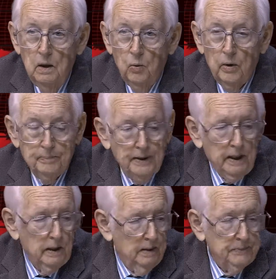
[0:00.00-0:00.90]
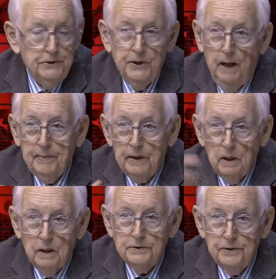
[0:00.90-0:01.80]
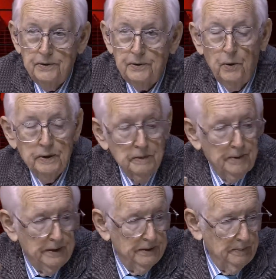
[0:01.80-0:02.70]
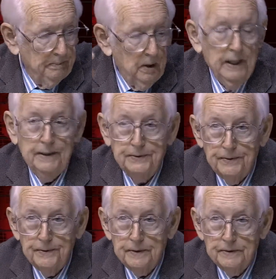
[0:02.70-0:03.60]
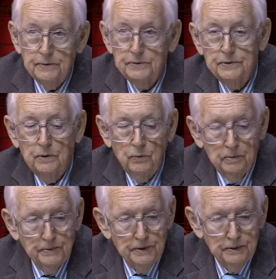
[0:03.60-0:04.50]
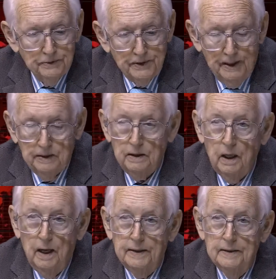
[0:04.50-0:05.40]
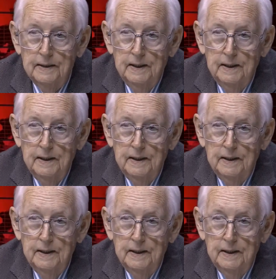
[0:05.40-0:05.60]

were picking up the shopping carts and throwing them into the planter because there was no room to stand in line